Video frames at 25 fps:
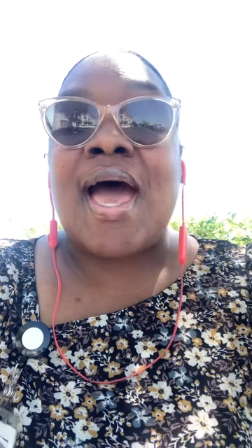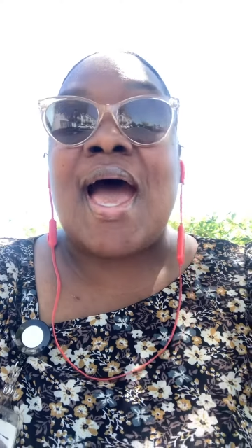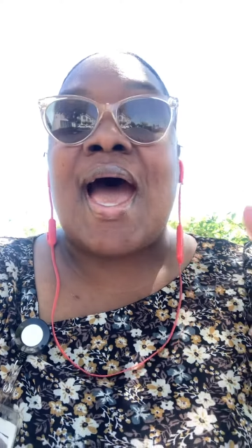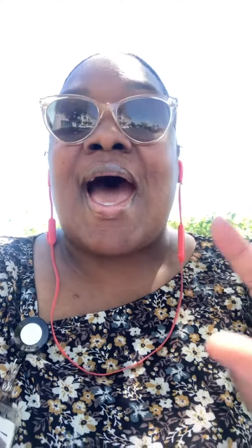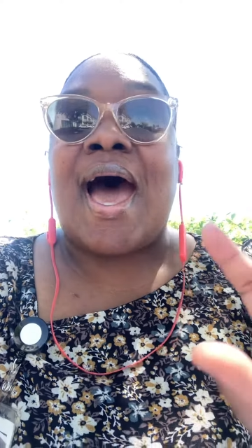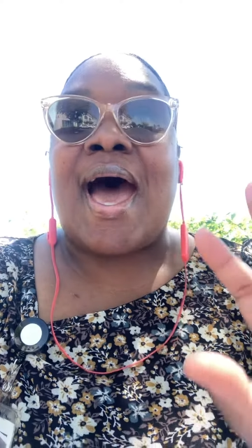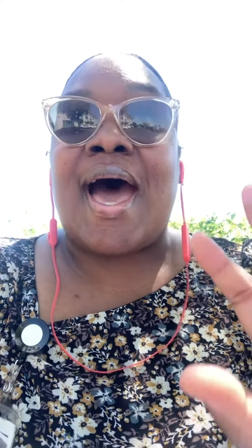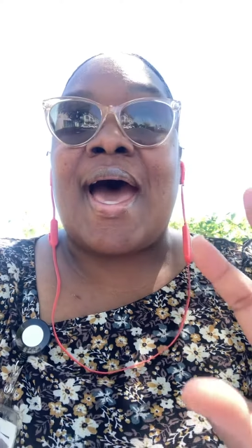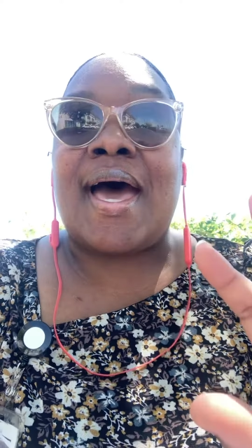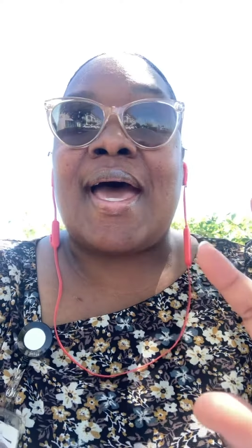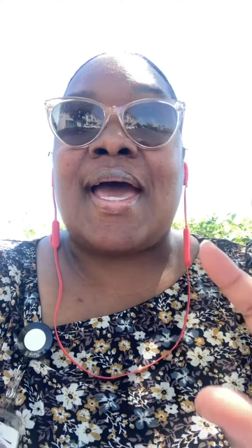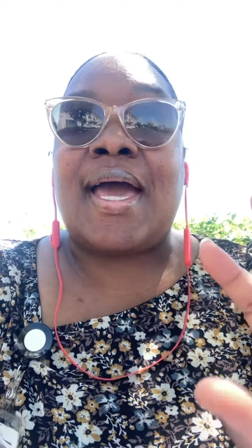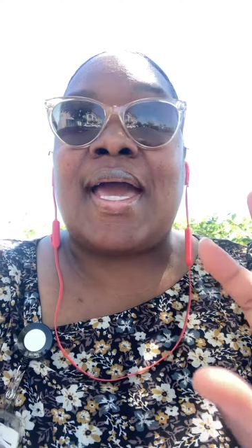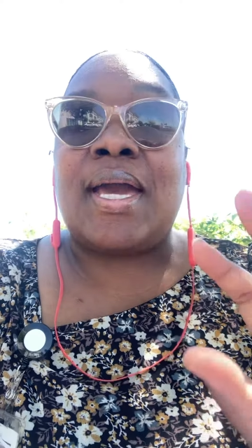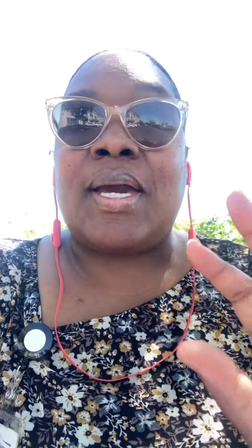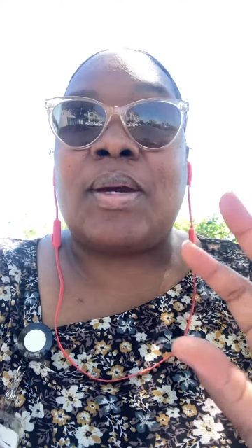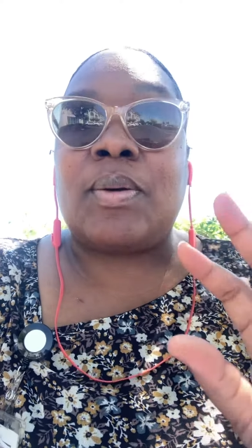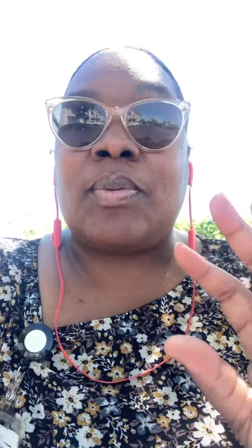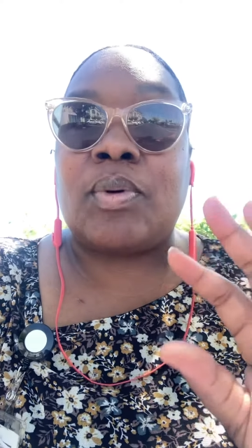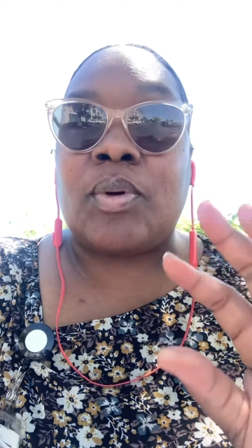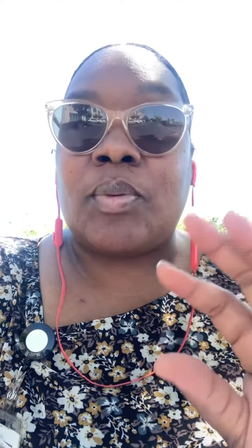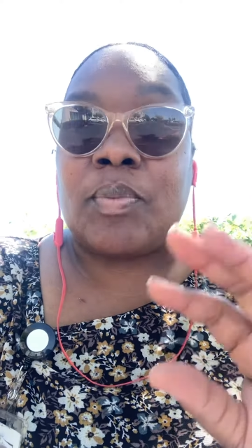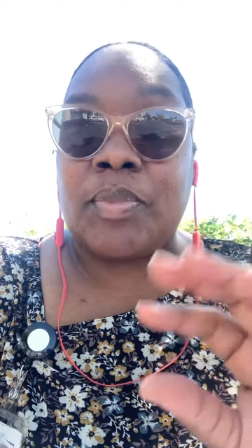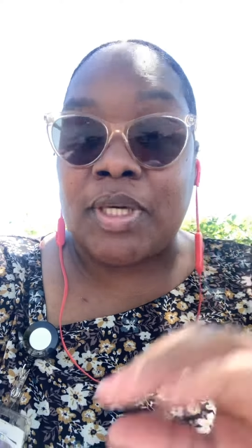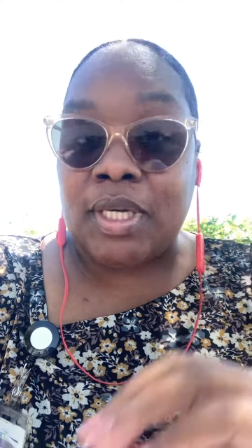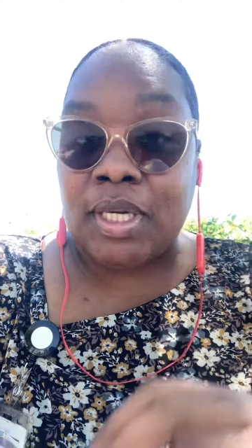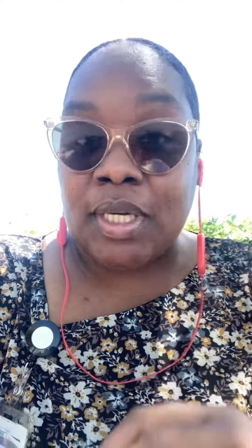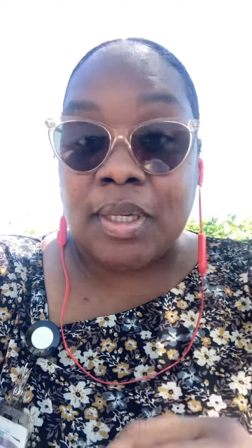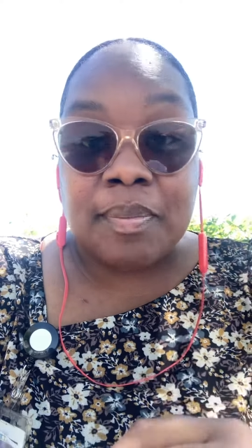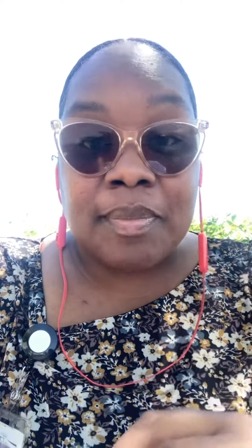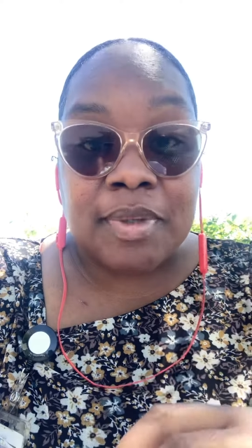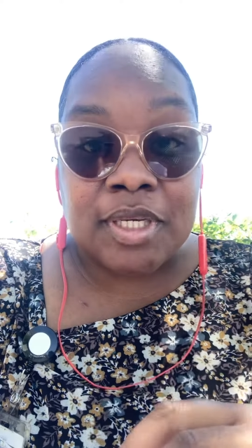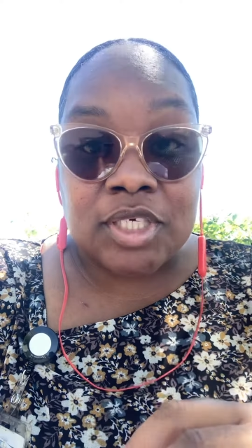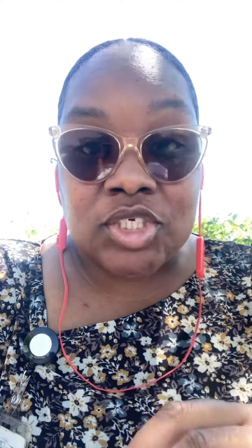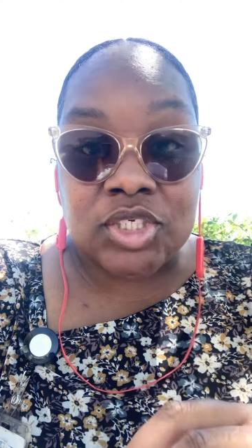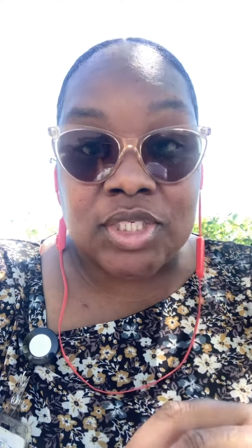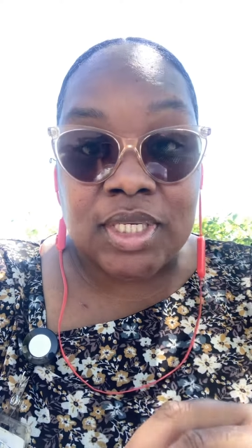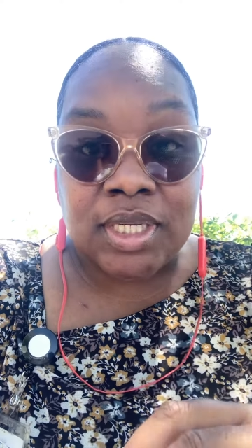I will be
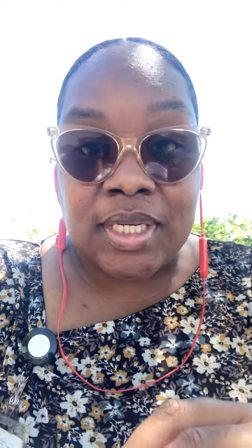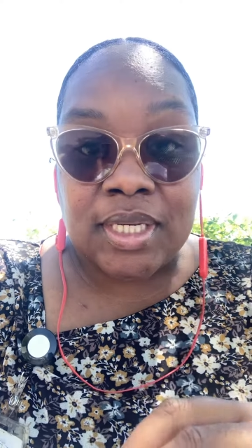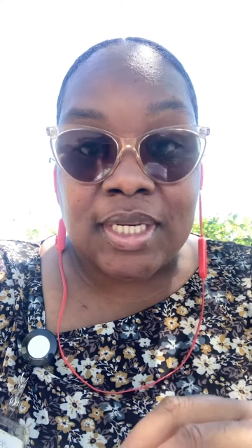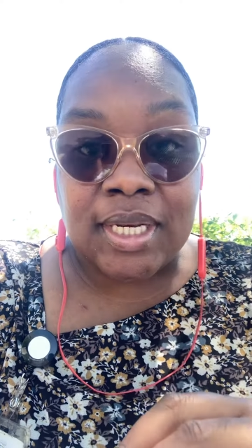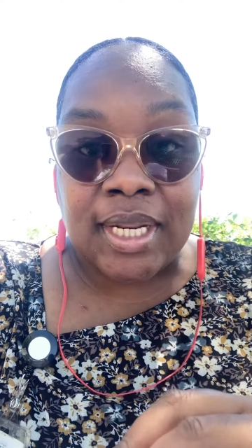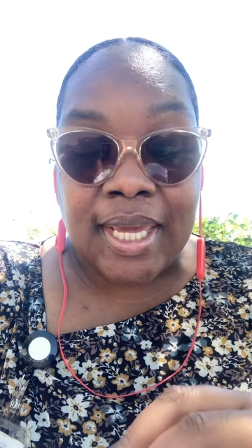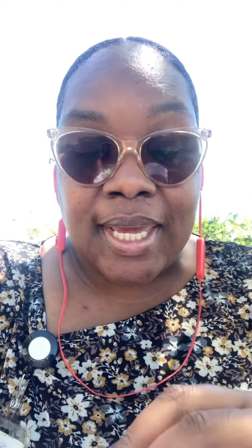commissioned